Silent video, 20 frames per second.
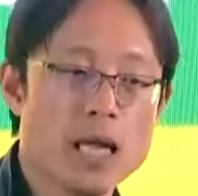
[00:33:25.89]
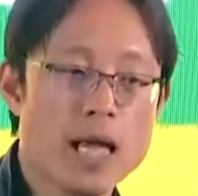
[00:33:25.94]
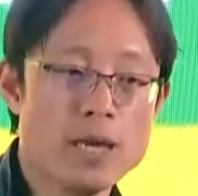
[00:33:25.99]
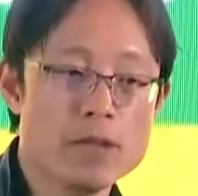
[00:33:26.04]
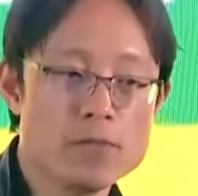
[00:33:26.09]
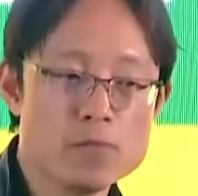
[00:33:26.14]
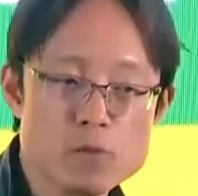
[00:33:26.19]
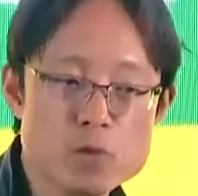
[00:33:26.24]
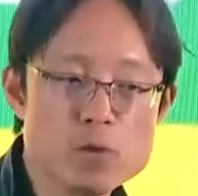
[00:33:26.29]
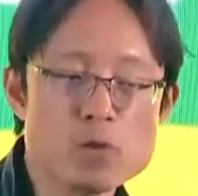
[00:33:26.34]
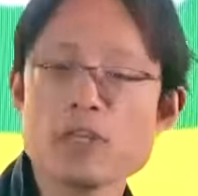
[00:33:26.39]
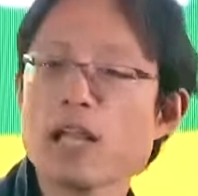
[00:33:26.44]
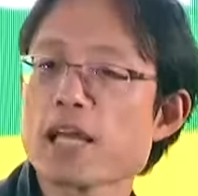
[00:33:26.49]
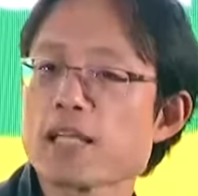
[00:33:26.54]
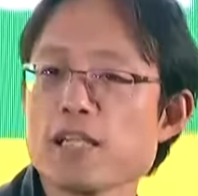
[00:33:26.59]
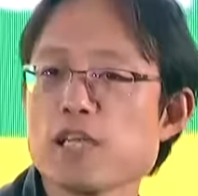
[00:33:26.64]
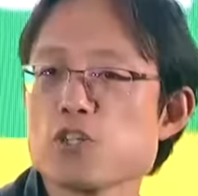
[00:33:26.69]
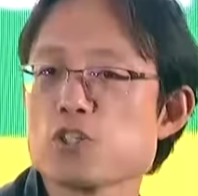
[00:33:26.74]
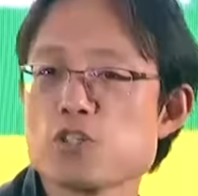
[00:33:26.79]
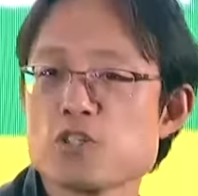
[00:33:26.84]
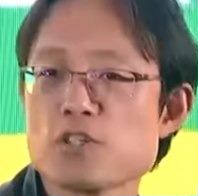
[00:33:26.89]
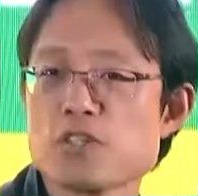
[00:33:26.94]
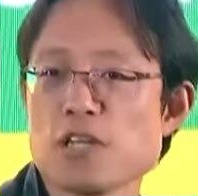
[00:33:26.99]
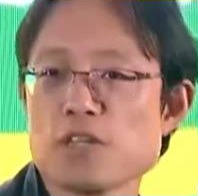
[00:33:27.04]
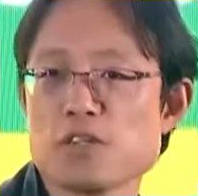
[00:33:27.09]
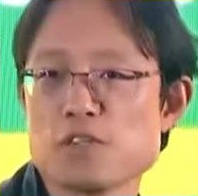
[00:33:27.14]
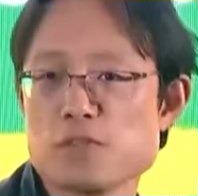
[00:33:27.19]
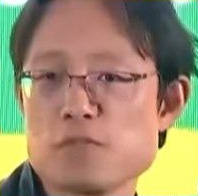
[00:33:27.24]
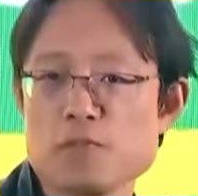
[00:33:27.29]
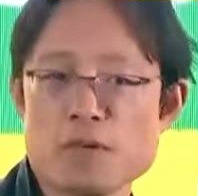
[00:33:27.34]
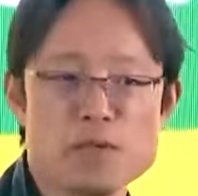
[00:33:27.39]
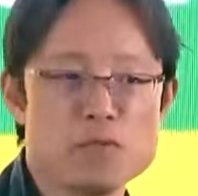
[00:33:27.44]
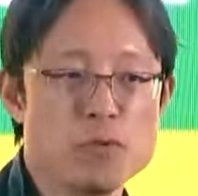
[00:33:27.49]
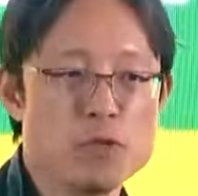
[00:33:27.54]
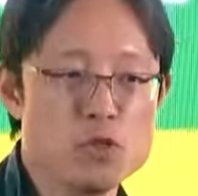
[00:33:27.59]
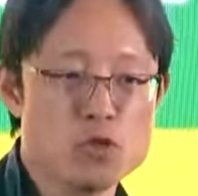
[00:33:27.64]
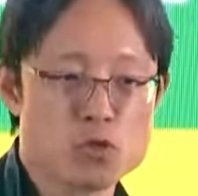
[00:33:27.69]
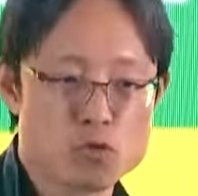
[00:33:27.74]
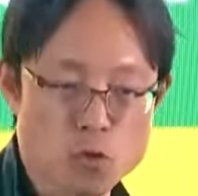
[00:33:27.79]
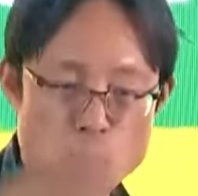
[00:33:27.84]
I view it like nation states, right?
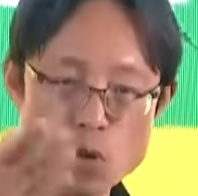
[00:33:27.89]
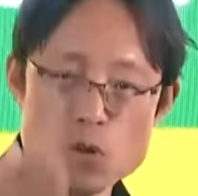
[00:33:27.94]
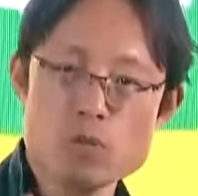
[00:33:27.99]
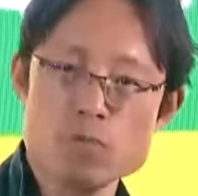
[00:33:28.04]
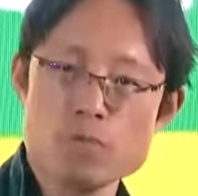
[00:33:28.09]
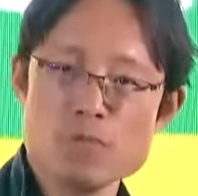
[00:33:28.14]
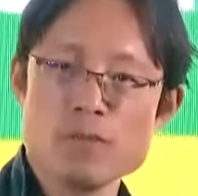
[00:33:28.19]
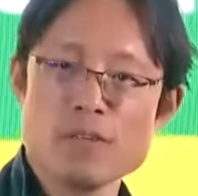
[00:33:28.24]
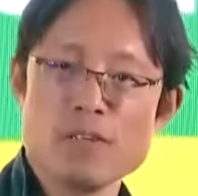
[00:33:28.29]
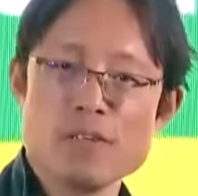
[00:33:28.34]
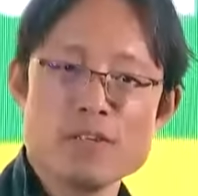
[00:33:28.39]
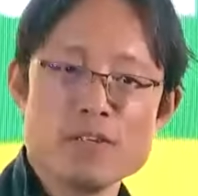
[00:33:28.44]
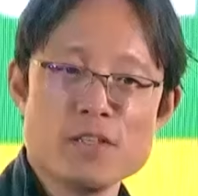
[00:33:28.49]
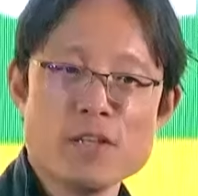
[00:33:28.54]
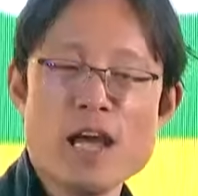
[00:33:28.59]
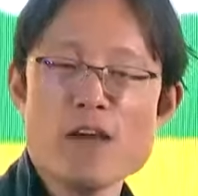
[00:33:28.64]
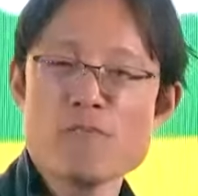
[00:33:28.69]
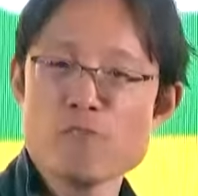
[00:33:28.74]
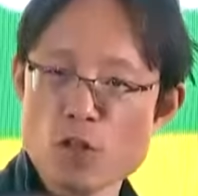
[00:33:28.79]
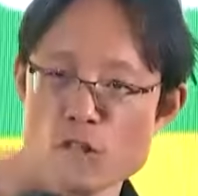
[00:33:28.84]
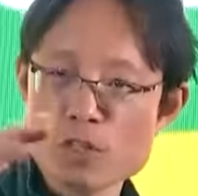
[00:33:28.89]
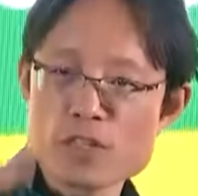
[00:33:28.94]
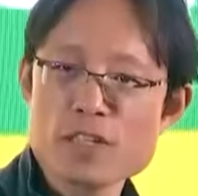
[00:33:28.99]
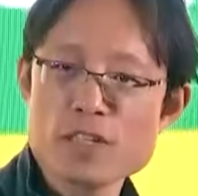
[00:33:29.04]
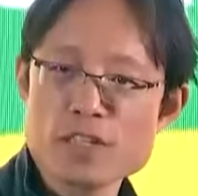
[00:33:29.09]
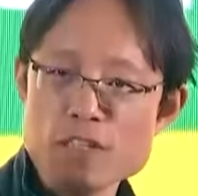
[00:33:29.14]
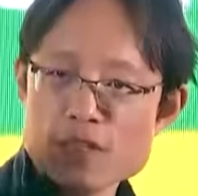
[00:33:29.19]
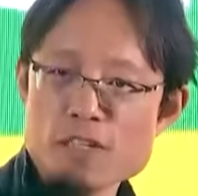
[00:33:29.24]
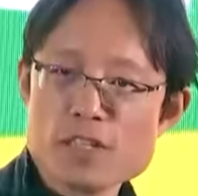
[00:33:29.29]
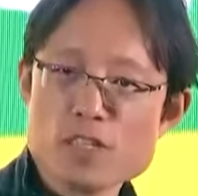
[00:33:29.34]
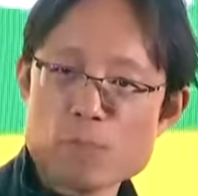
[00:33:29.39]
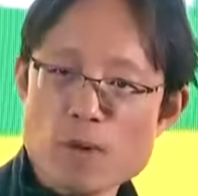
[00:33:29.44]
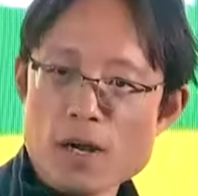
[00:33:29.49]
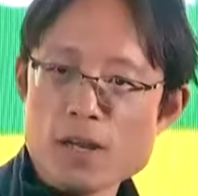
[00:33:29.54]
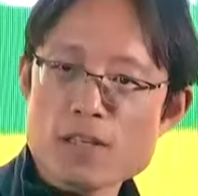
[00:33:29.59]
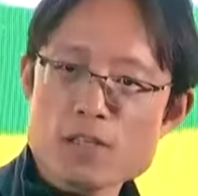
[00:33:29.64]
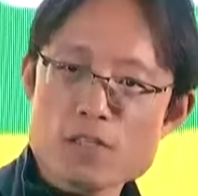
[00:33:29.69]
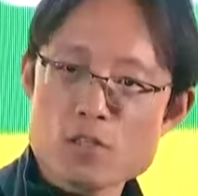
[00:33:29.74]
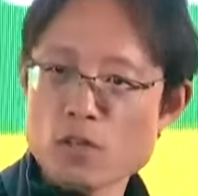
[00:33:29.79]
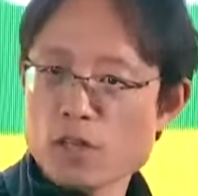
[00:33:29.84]
When you grow, you have volatility in the
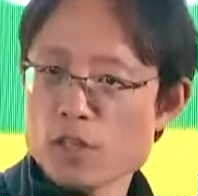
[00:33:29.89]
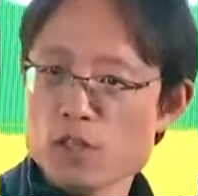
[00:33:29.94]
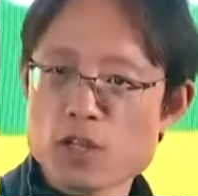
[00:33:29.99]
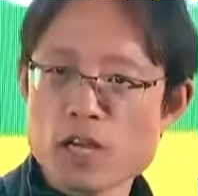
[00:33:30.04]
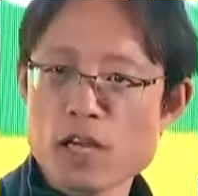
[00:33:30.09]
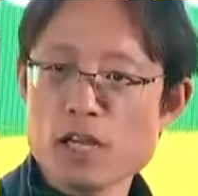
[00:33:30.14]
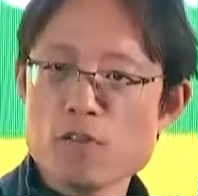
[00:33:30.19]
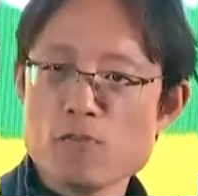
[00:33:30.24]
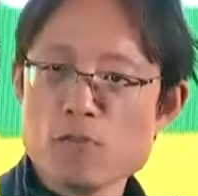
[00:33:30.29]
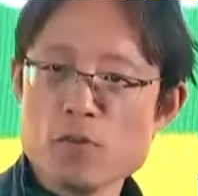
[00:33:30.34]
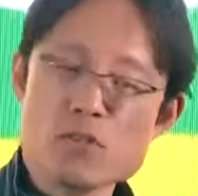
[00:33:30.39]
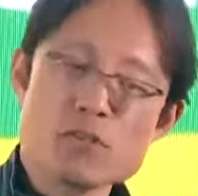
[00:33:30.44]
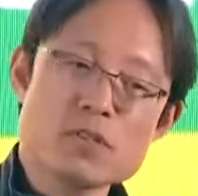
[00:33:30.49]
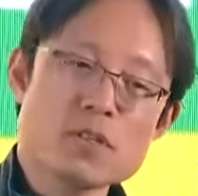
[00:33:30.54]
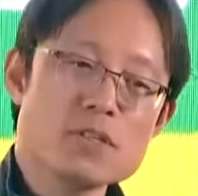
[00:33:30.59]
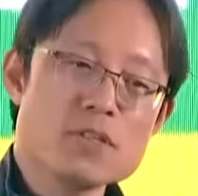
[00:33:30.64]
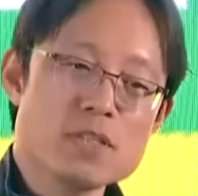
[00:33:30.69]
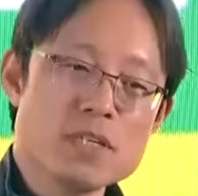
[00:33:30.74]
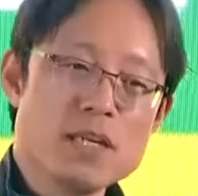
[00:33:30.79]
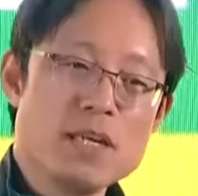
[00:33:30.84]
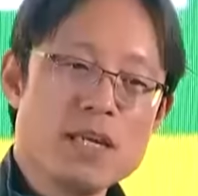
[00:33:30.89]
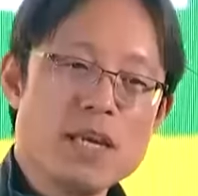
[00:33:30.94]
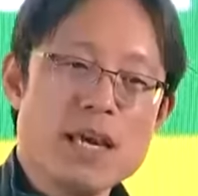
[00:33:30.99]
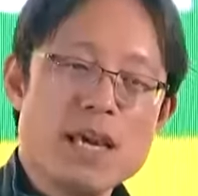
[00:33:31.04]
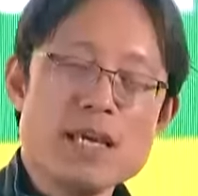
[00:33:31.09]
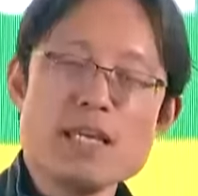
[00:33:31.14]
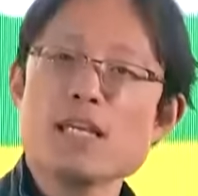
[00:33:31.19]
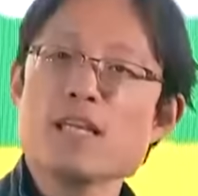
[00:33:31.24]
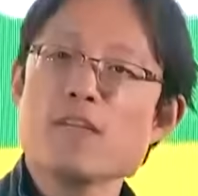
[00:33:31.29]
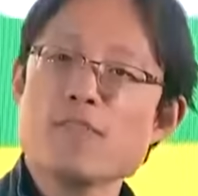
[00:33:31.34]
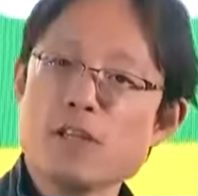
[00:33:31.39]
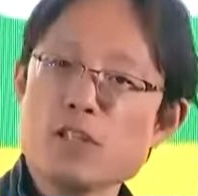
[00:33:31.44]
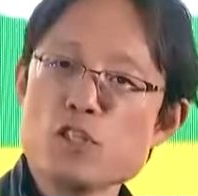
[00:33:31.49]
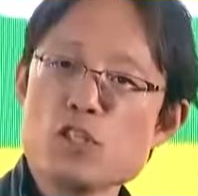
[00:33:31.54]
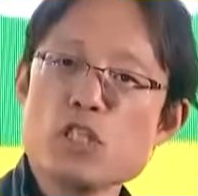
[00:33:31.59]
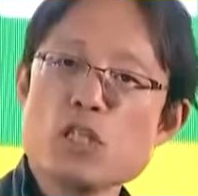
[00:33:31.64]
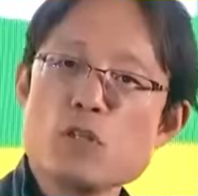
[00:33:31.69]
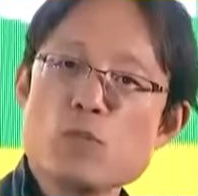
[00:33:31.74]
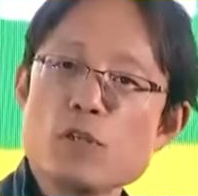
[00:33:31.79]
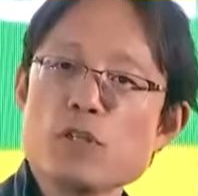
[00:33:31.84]
markets. Look at China, for instance. And then
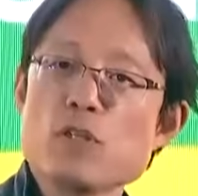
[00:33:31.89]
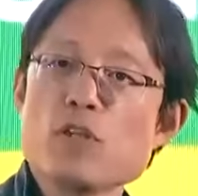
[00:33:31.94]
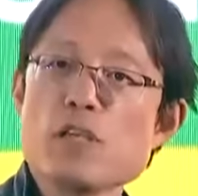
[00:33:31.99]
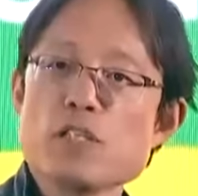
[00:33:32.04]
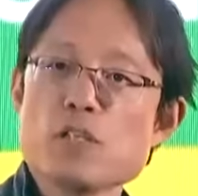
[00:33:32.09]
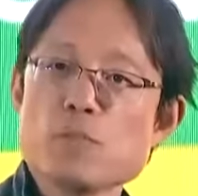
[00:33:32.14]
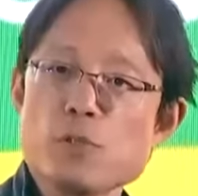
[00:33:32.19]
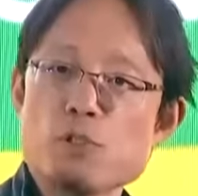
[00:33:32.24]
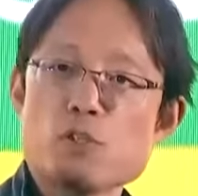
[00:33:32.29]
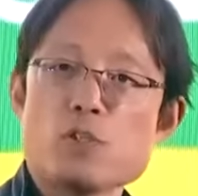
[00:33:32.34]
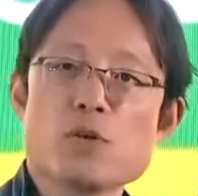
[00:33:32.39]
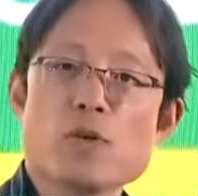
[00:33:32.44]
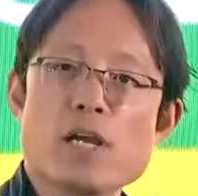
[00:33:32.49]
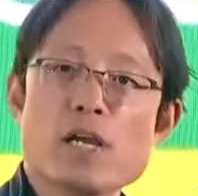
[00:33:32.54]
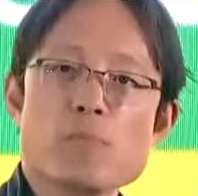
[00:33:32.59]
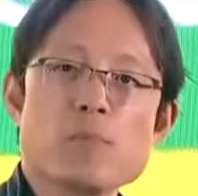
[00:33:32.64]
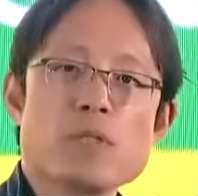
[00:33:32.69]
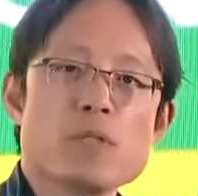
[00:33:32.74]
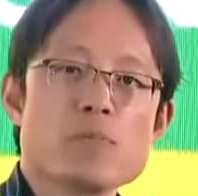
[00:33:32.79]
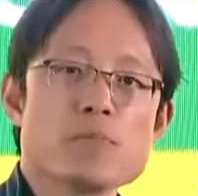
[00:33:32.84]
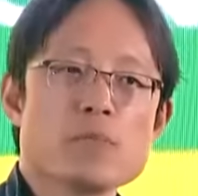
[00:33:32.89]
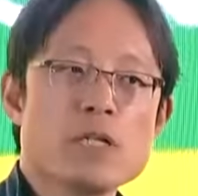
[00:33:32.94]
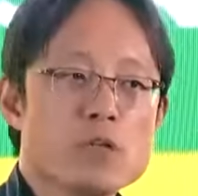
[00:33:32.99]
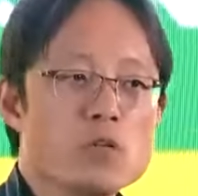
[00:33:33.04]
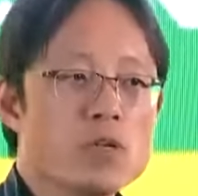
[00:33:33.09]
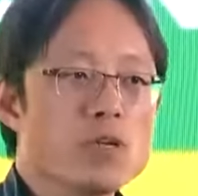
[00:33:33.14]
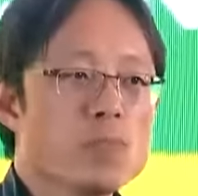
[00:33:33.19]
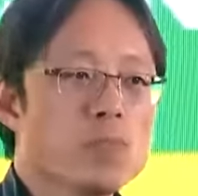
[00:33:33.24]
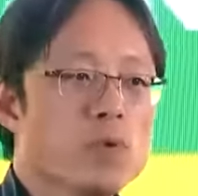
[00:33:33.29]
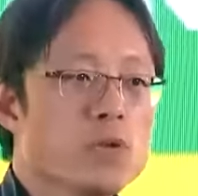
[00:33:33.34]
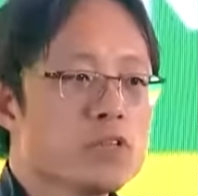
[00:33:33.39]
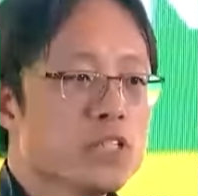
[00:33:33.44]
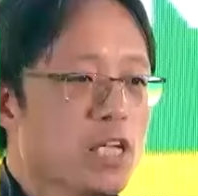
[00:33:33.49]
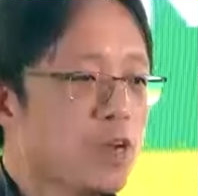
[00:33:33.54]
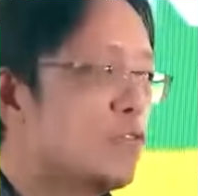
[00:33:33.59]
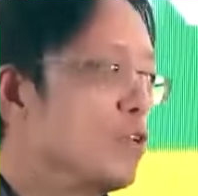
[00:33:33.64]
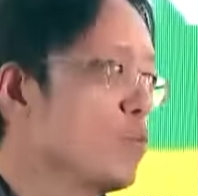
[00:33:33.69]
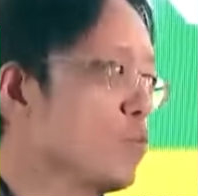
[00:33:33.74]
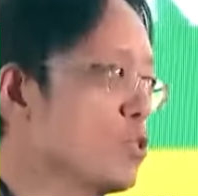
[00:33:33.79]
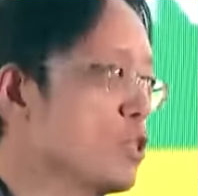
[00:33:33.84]
eventually, when you hit a mature element, then you can more
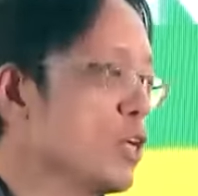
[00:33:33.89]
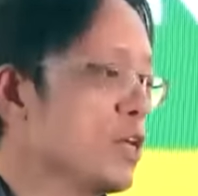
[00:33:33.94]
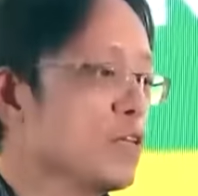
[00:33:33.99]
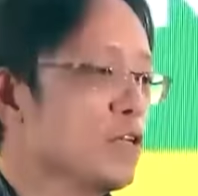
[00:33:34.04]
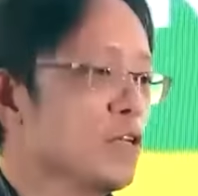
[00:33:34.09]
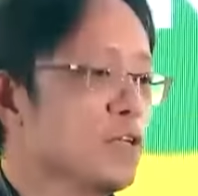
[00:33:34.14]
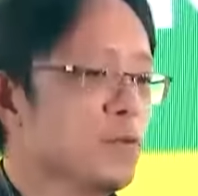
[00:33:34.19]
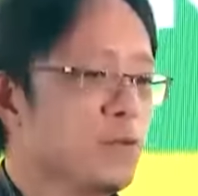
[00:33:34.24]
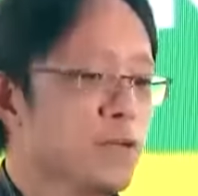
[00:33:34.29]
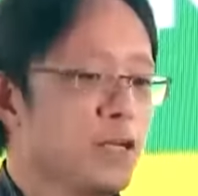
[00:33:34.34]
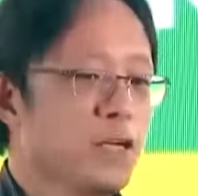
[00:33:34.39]
safely project it.